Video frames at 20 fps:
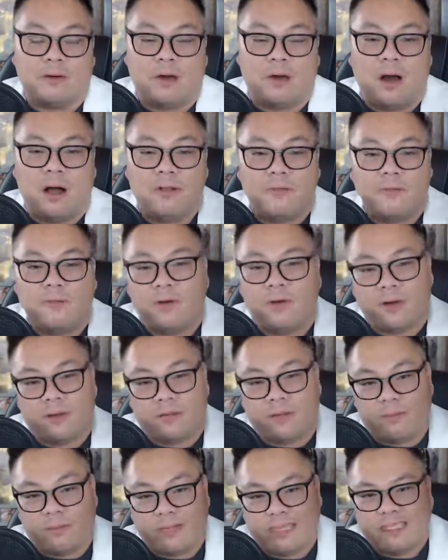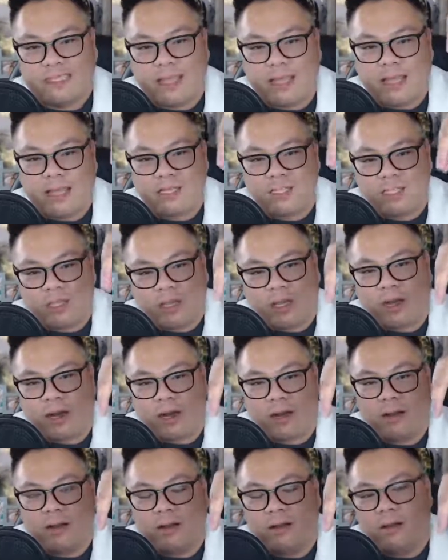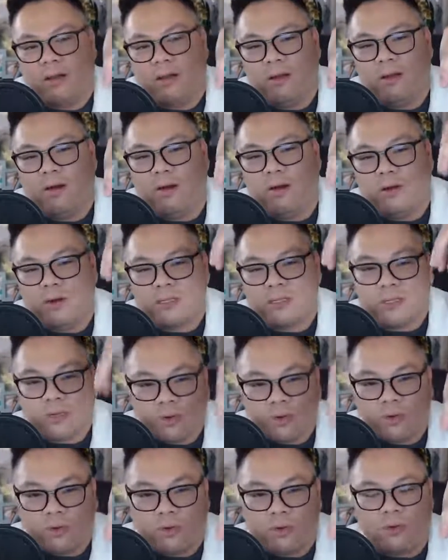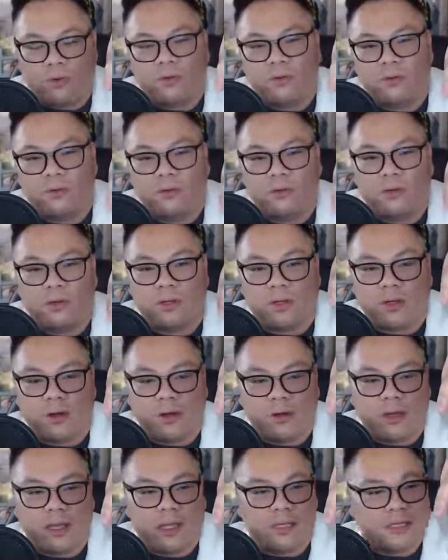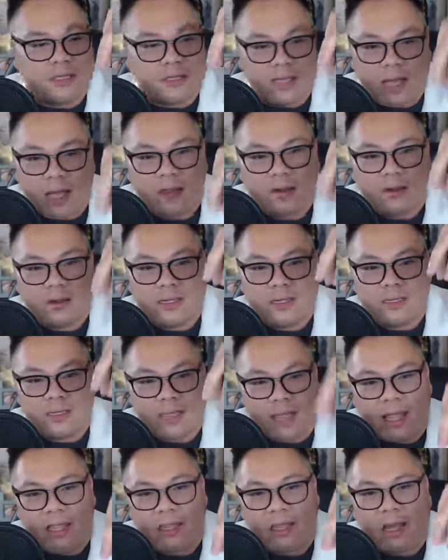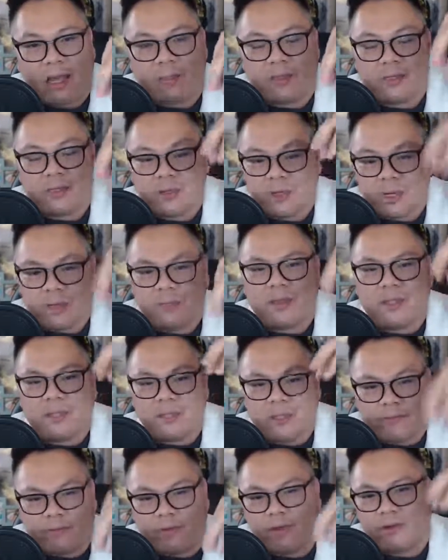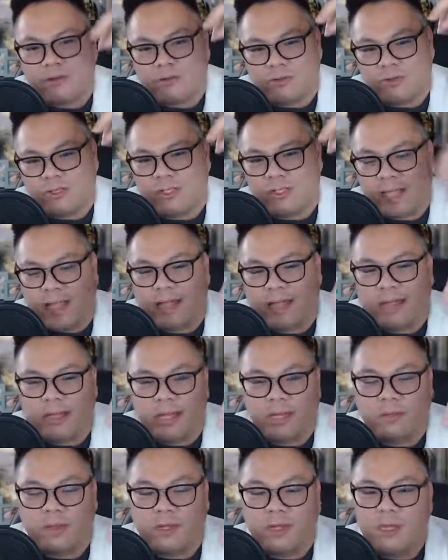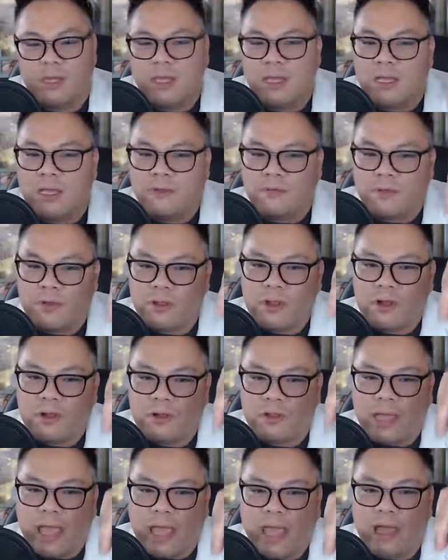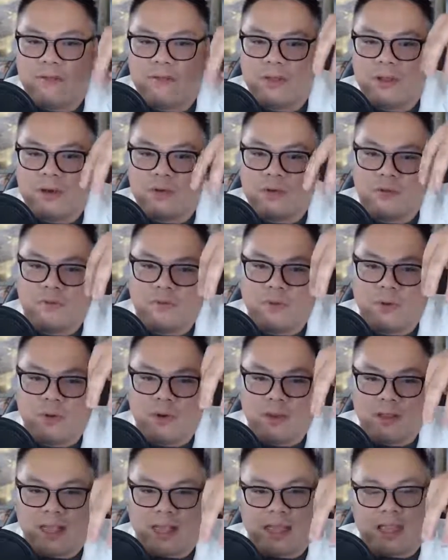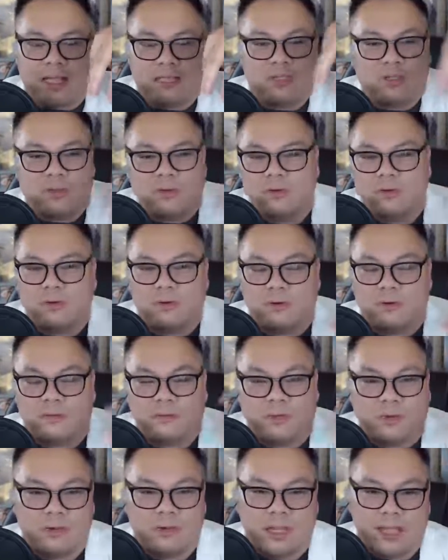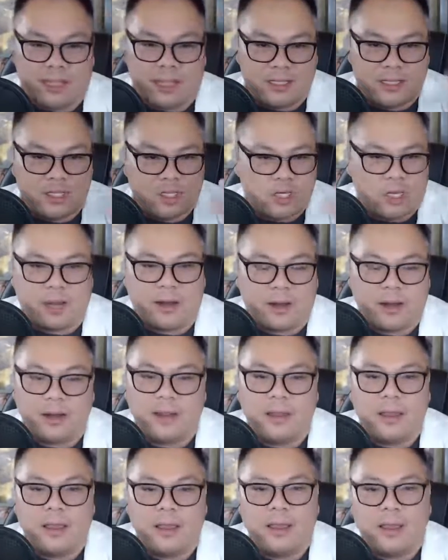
All four of them, just like a chair or a stool, it's not going to stand up. It's going to be difficult to stand up if you don't have those four-legged stool or four-legged chair.